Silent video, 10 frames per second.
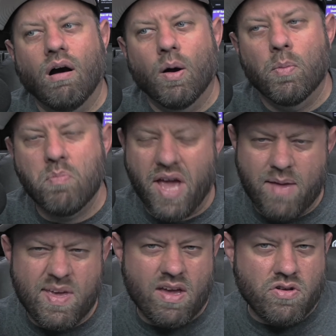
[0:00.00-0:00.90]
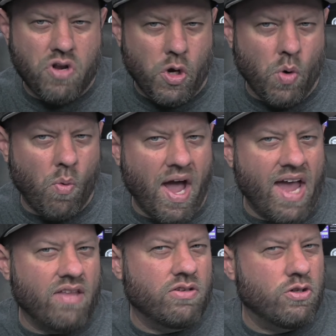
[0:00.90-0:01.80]
maybe a new
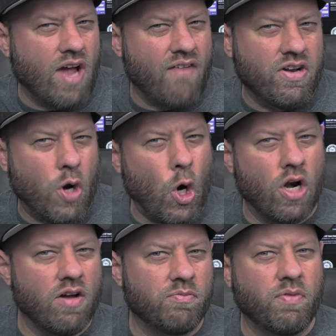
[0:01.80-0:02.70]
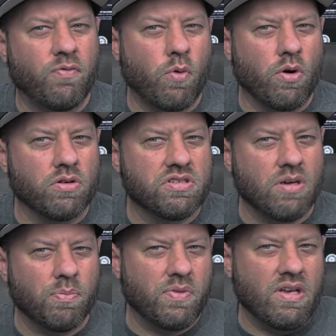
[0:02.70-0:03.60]
way that you haven't heard of before,
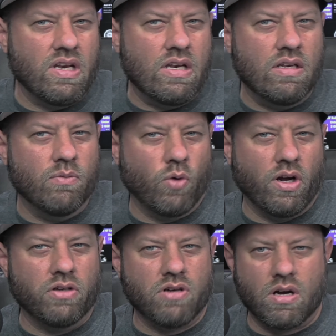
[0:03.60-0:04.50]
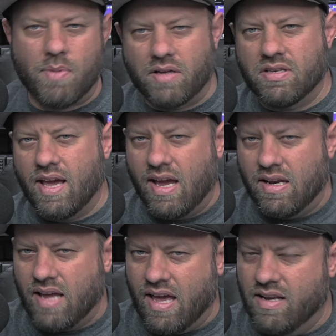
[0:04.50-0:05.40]
something we're going to talk about
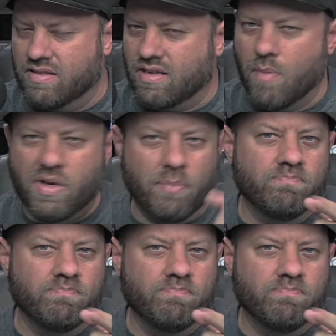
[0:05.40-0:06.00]
today, and it's coming up.